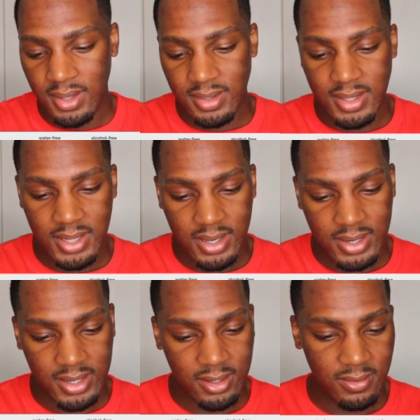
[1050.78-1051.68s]
Then
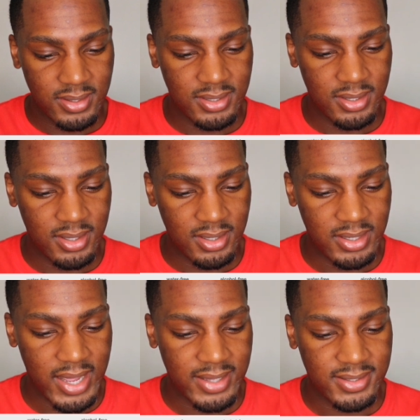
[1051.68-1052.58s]
I go into the
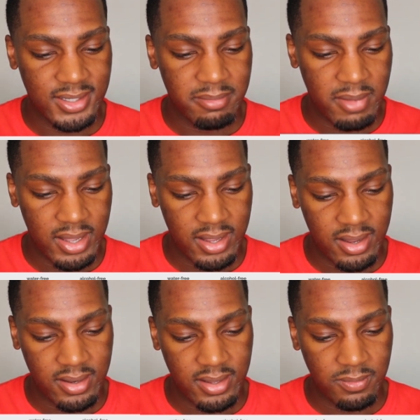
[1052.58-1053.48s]

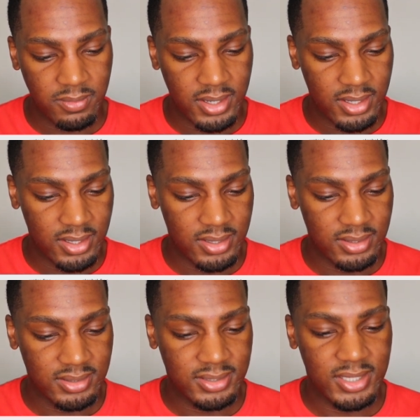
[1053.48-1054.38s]
niacinamide
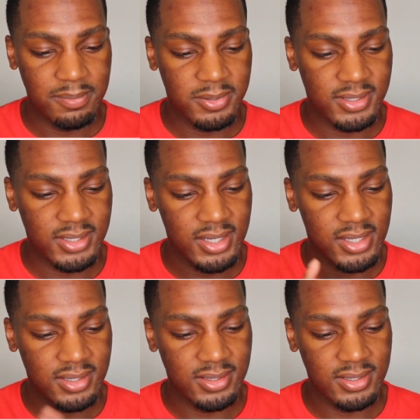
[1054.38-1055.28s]

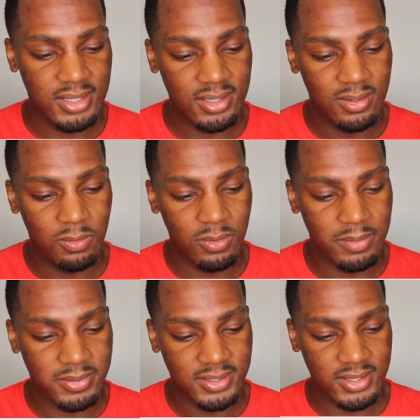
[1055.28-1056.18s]
10%, zinc
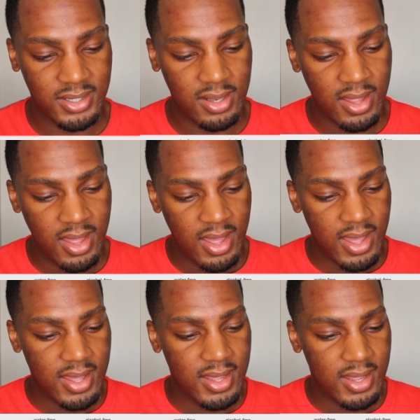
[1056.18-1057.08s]
1%,
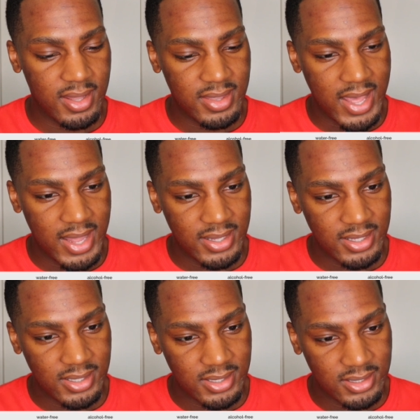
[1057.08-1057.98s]
and that
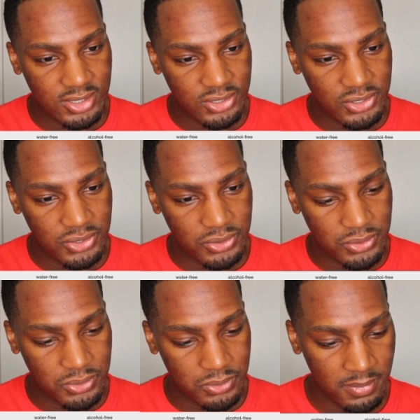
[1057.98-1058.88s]
is
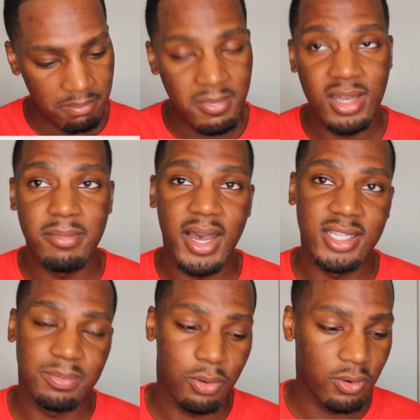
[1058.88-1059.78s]
to
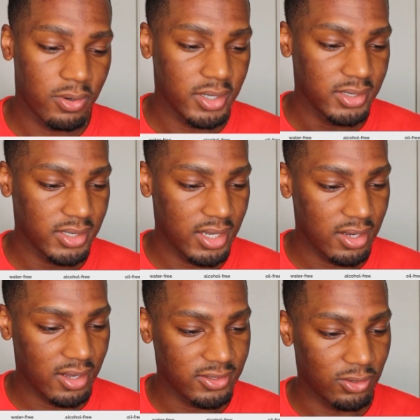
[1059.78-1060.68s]
minimize pores and
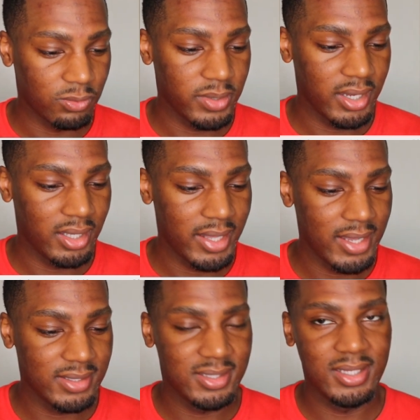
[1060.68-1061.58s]
also
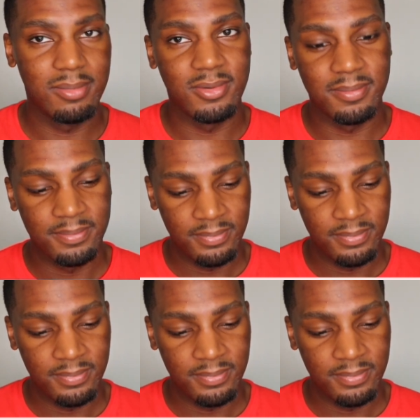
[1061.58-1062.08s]
regulate sebum.